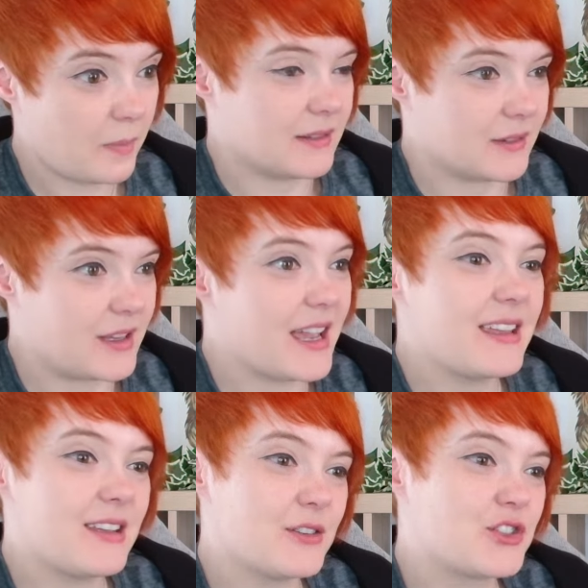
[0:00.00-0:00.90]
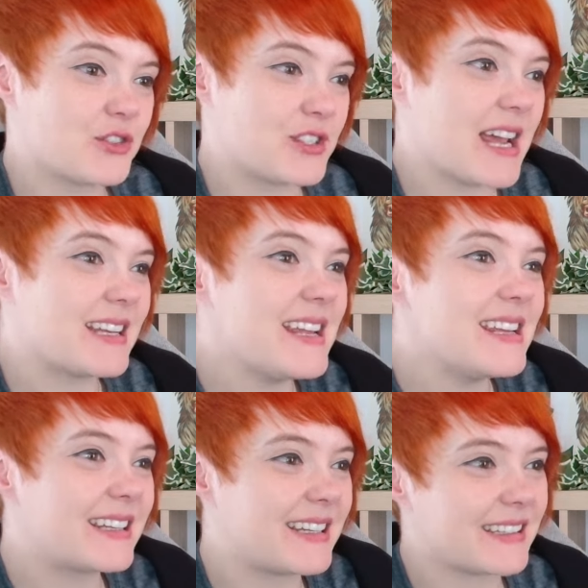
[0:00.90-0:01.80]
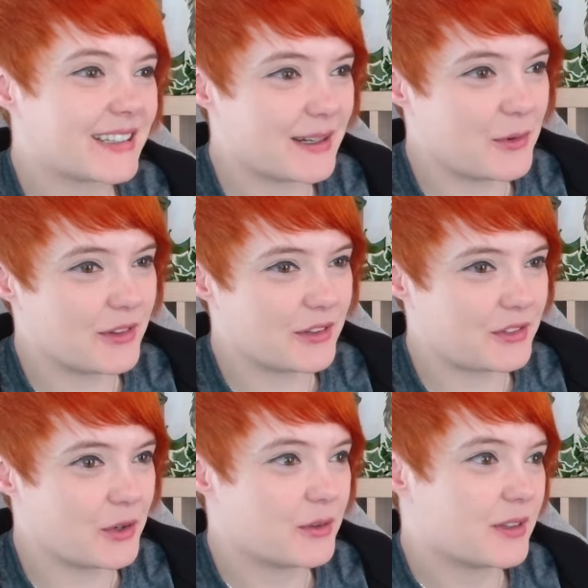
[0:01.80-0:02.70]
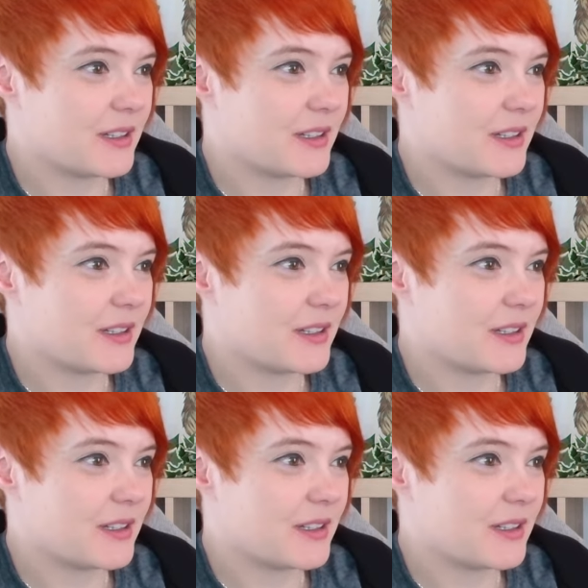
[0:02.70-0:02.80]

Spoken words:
Okay, use your technique. Come on, let's go.